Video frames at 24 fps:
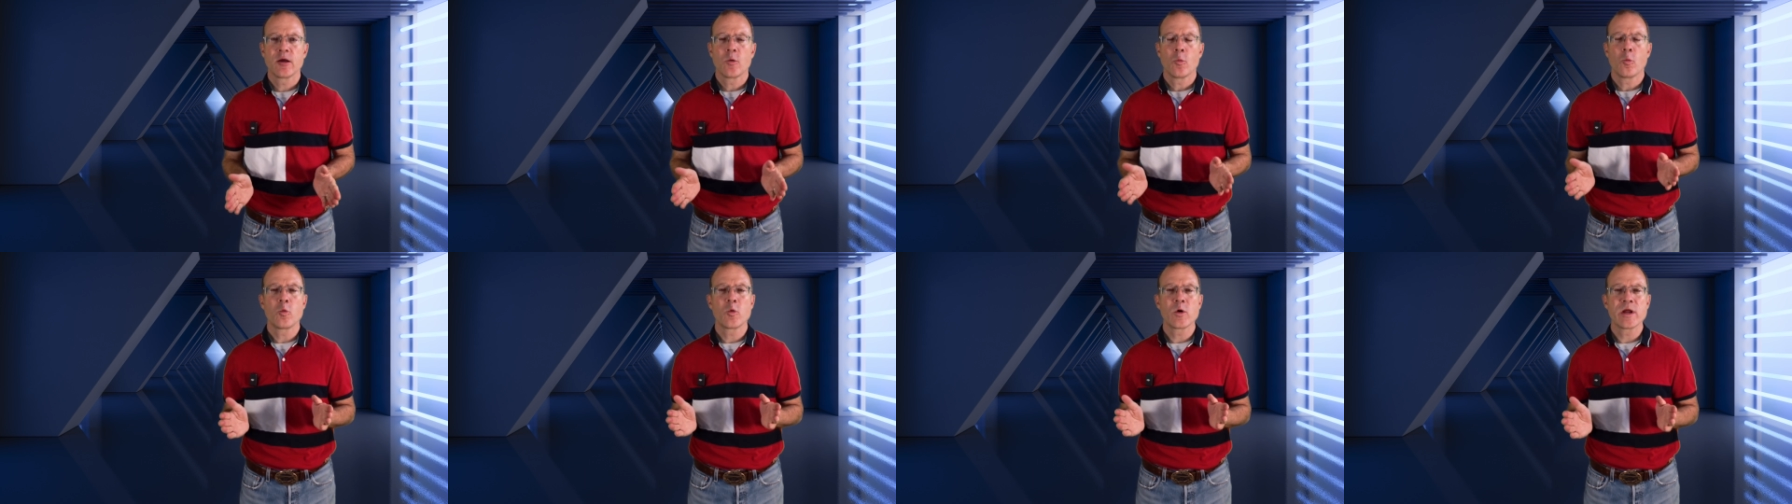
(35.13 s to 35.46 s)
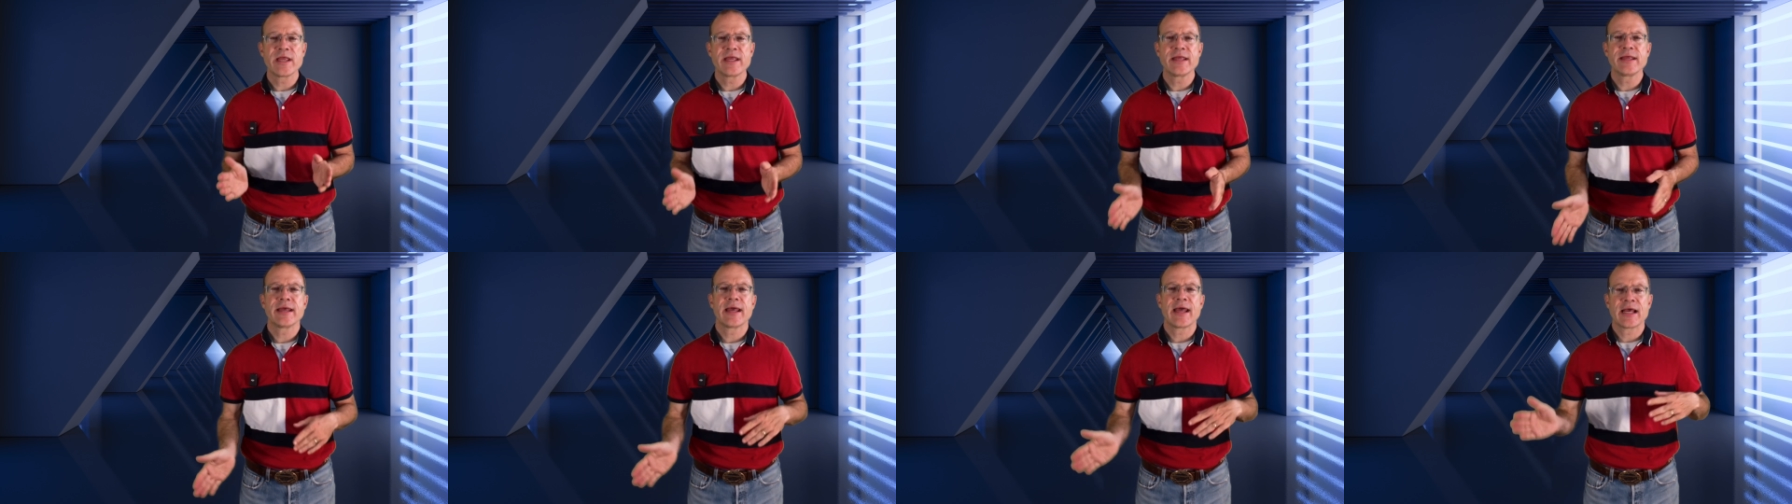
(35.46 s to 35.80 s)

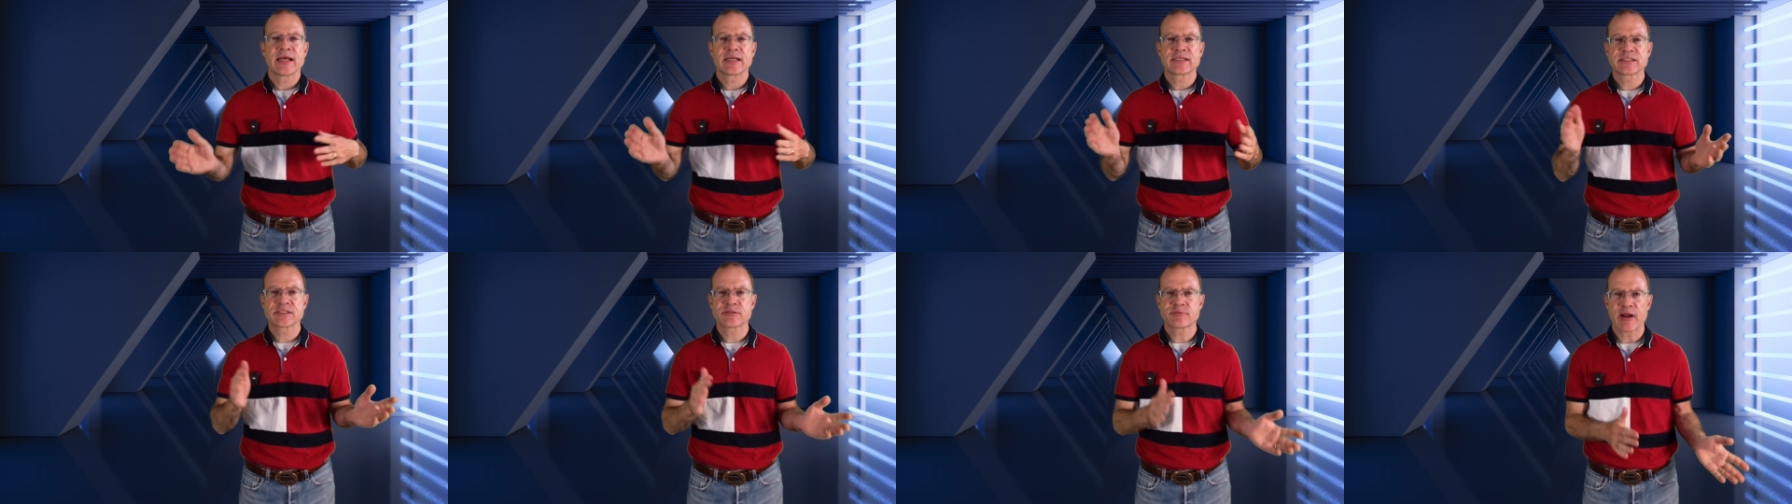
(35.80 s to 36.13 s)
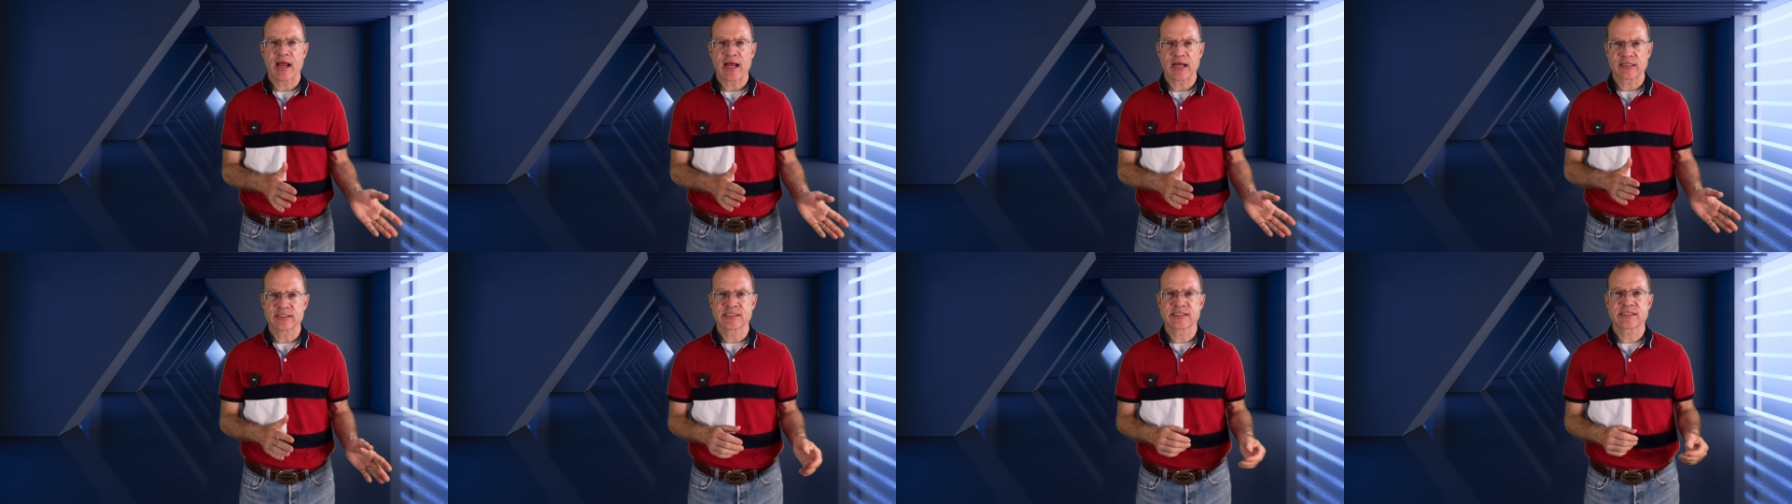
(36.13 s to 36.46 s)
we
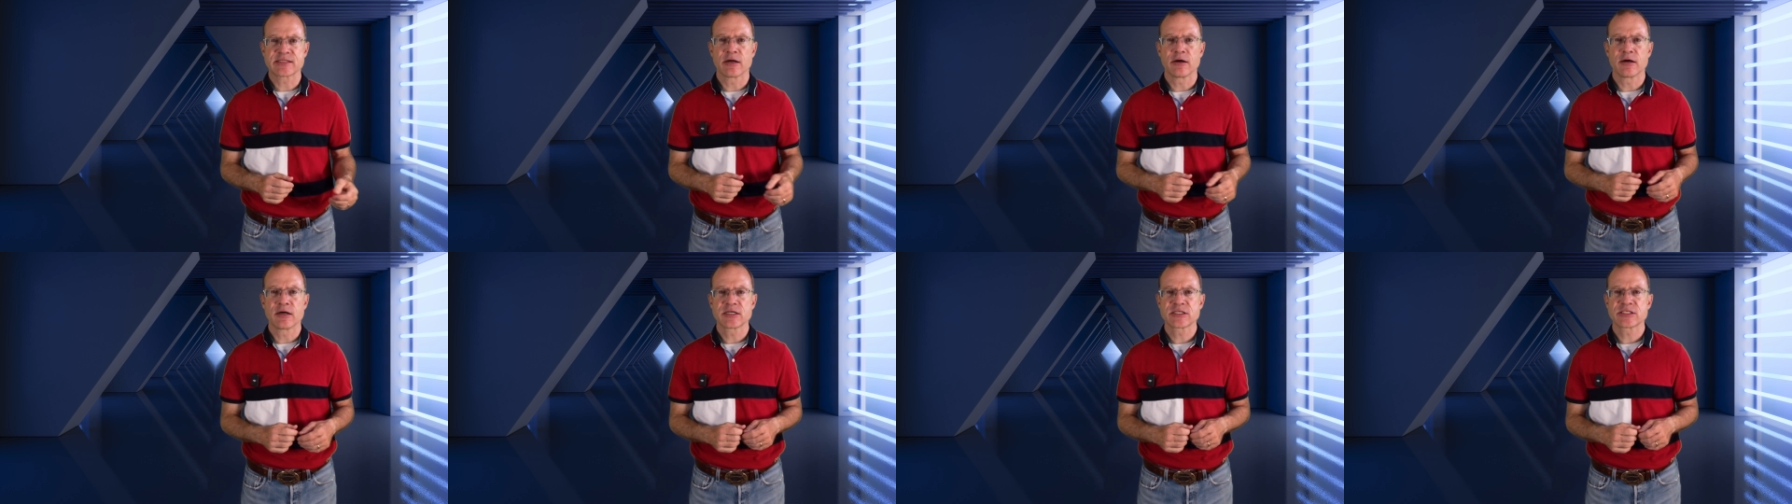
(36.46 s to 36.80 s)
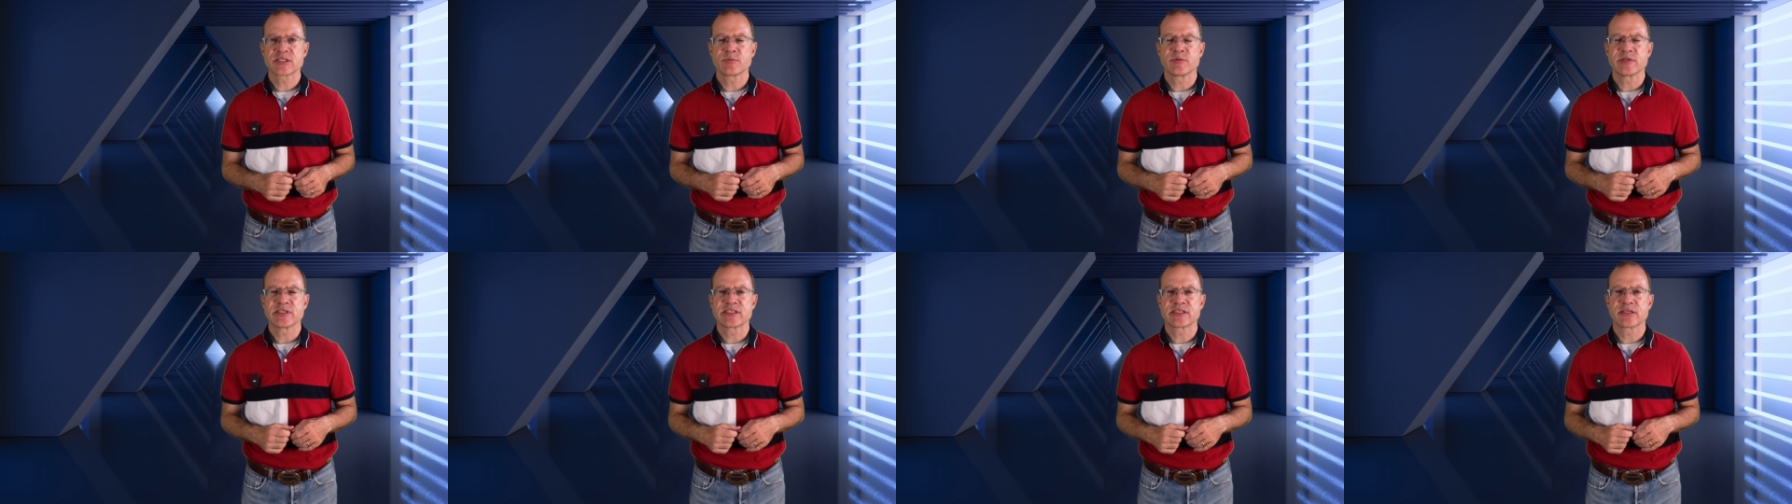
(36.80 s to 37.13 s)
extract the stars with